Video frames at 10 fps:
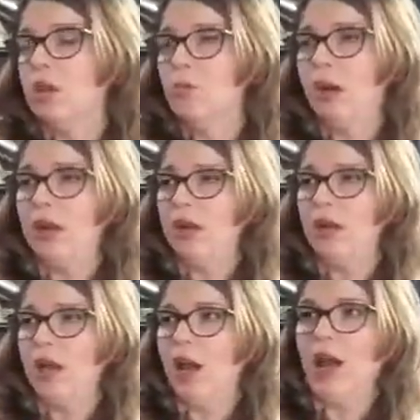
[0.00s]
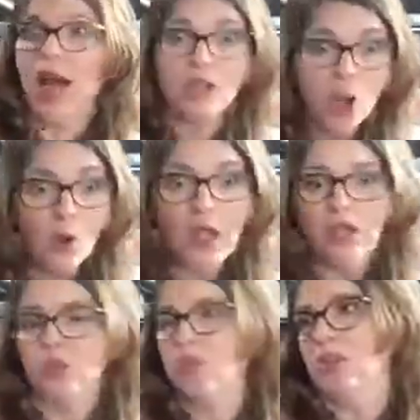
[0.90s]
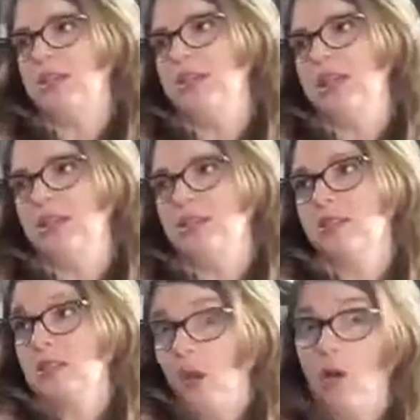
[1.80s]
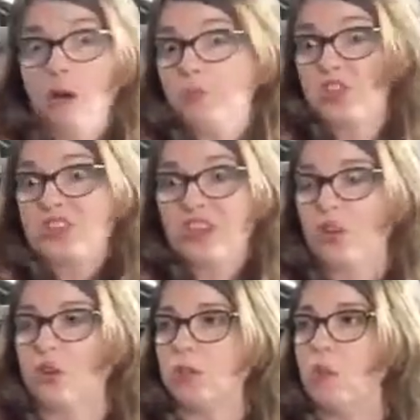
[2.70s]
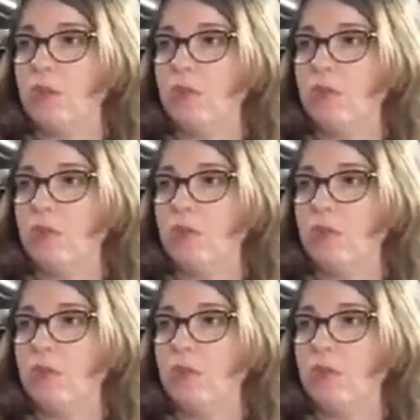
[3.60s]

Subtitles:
But I know I can do these things. And so I'm just going to do it.